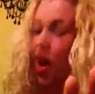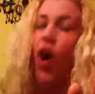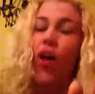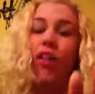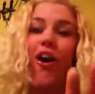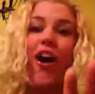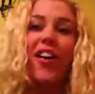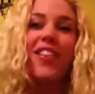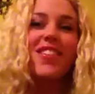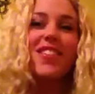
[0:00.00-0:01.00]
a lot
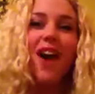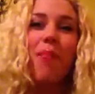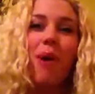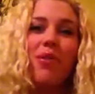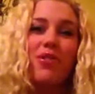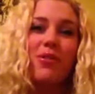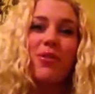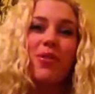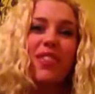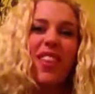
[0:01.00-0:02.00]
of the time, I would do
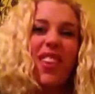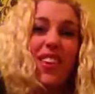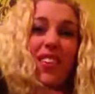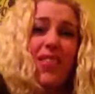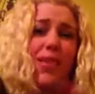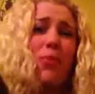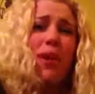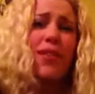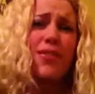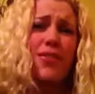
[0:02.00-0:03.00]
the easy
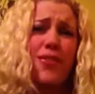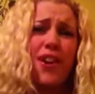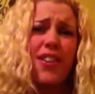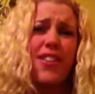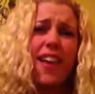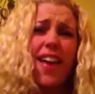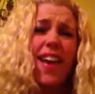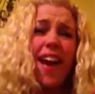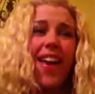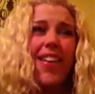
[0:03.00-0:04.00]
ones first, and
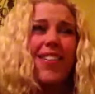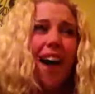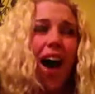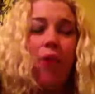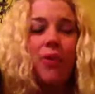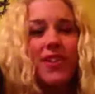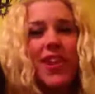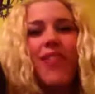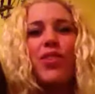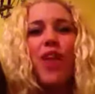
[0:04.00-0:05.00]
I guess I would
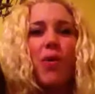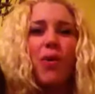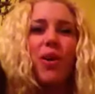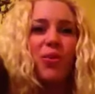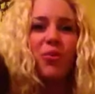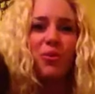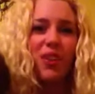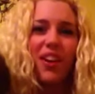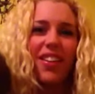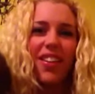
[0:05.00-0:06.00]
say they weren't
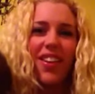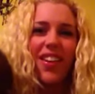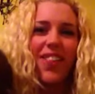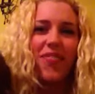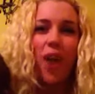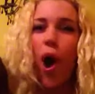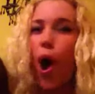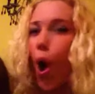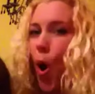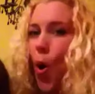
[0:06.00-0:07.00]
really. Uh
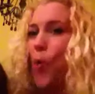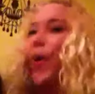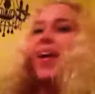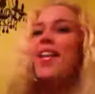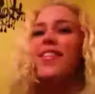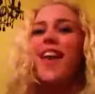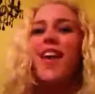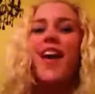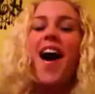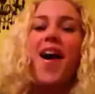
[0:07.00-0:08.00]
oh,
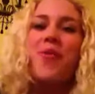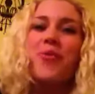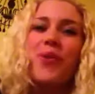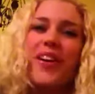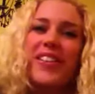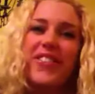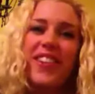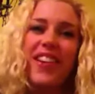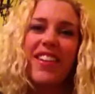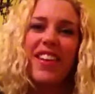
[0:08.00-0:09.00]
they uh, weren't
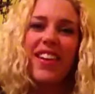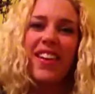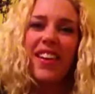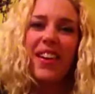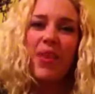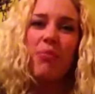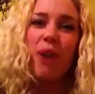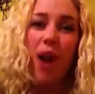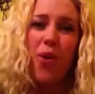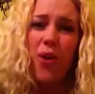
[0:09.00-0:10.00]
really
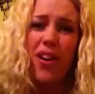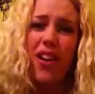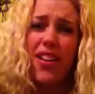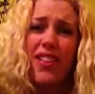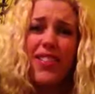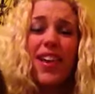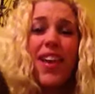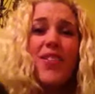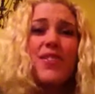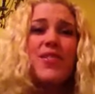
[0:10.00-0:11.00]
priorities.
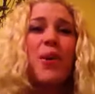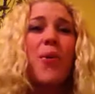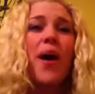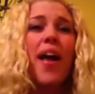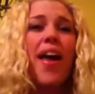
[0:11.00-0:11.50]
So